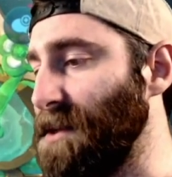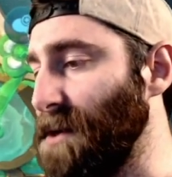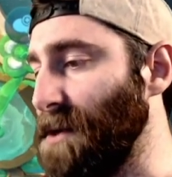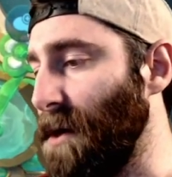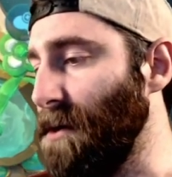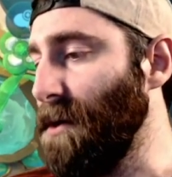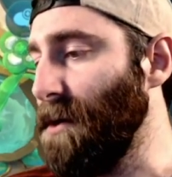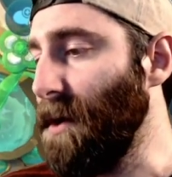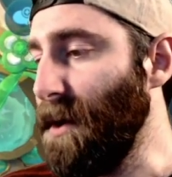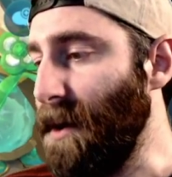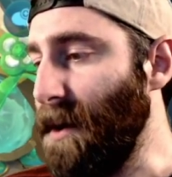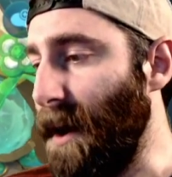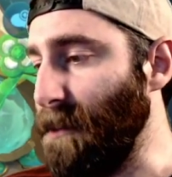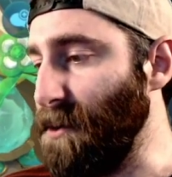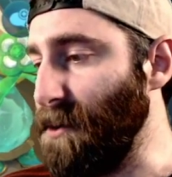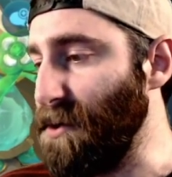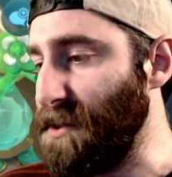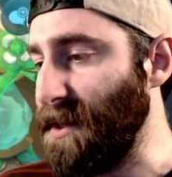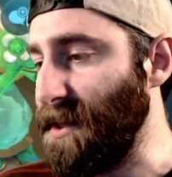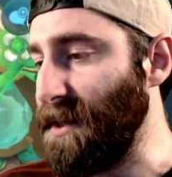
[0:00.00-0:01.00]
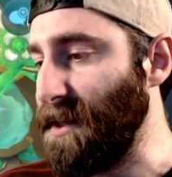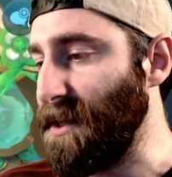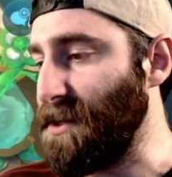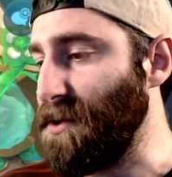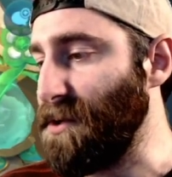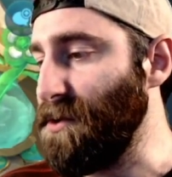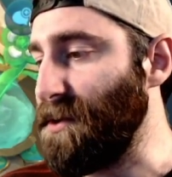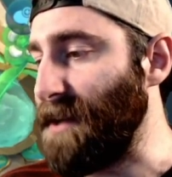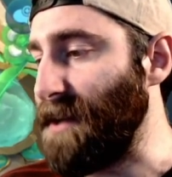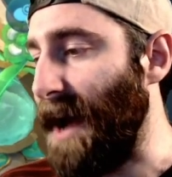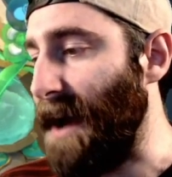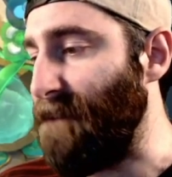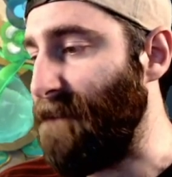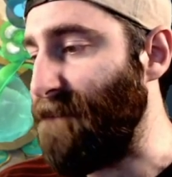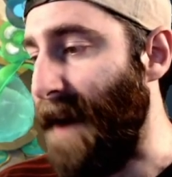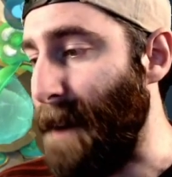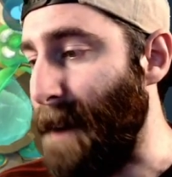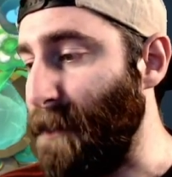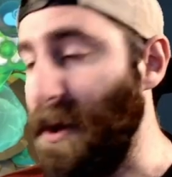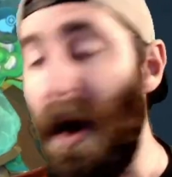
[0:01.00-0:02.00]
So I'm using the 2-star
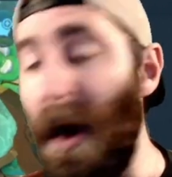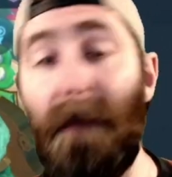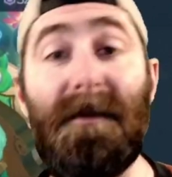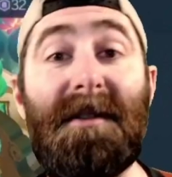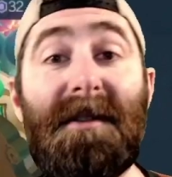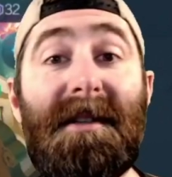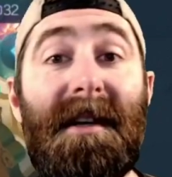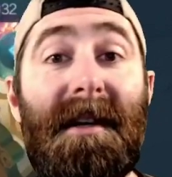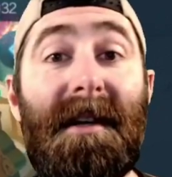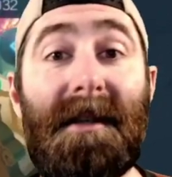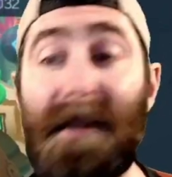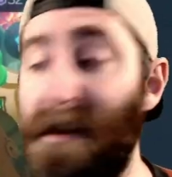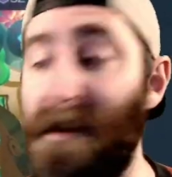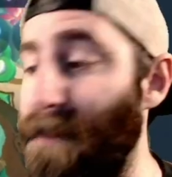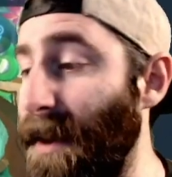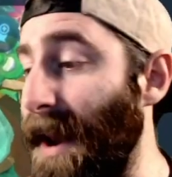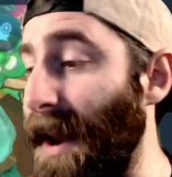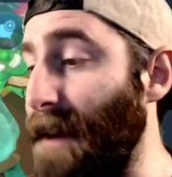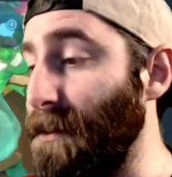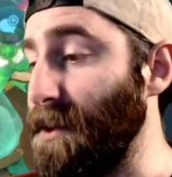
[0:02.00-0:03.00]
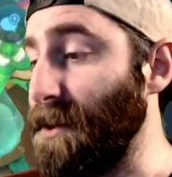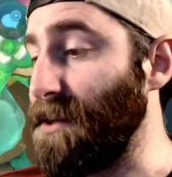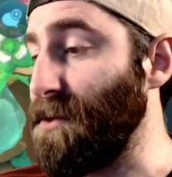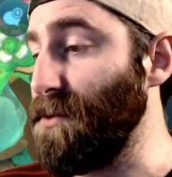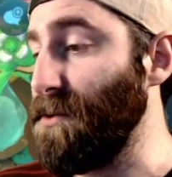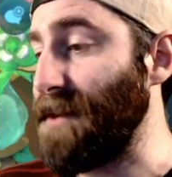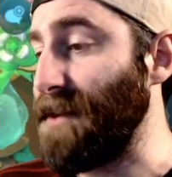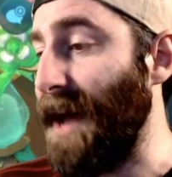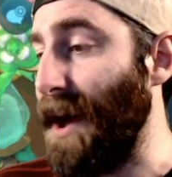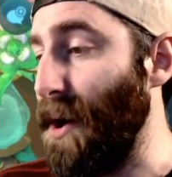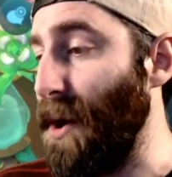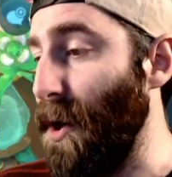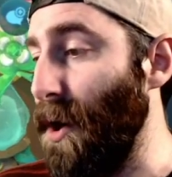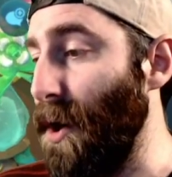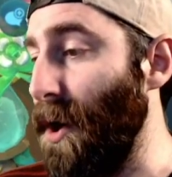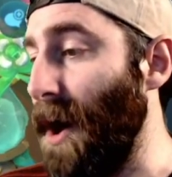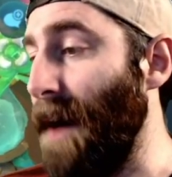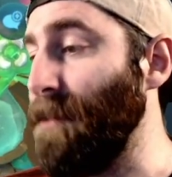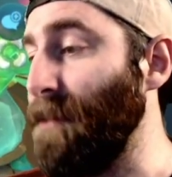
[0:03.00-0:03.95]
Famine, obviously, because I've been able to 2-star her.